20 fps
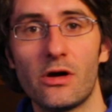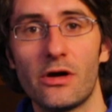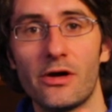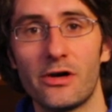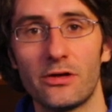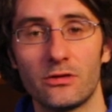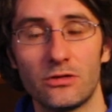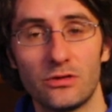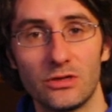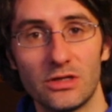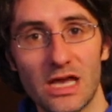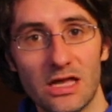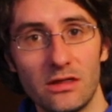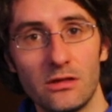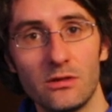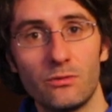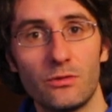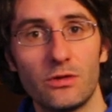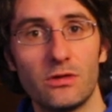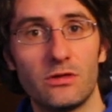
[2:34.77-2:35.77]
are
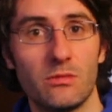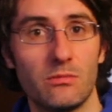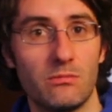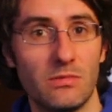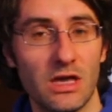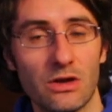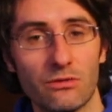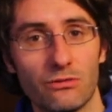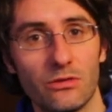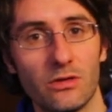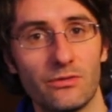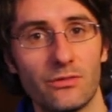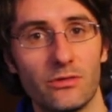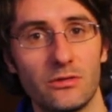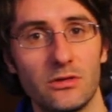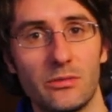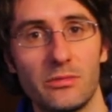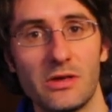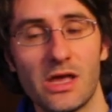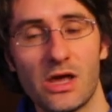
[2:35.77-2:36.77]
together with the main riff
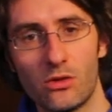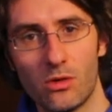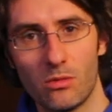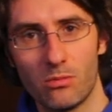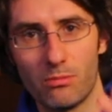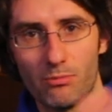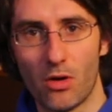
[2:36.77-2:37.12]
on the piano.